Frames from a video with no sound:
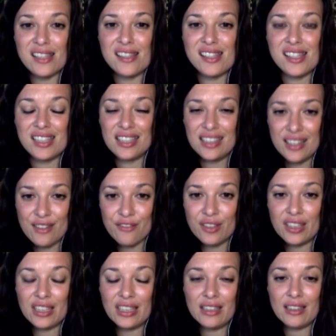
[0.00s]

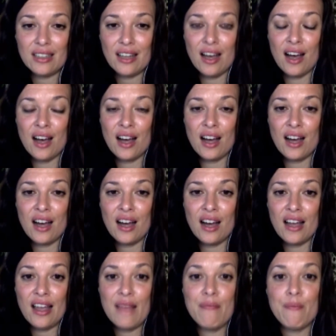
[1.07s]
it
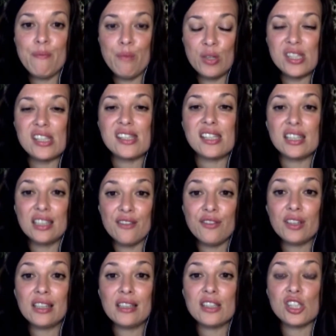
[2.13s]
puts a
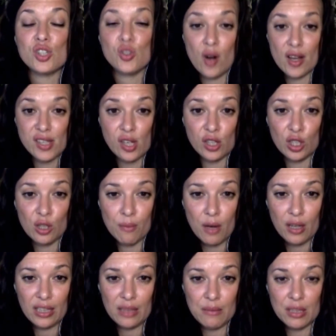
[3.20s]
significant stress on your
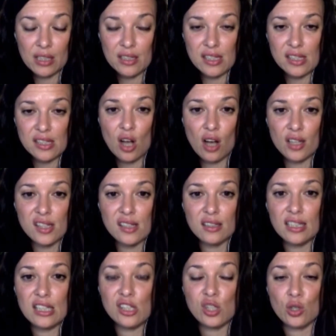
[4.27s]
body because it's
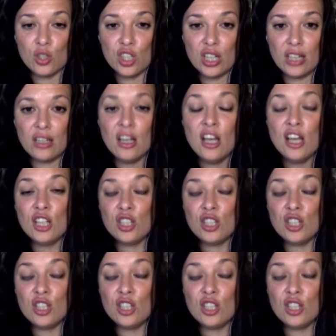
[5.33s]
constantly searching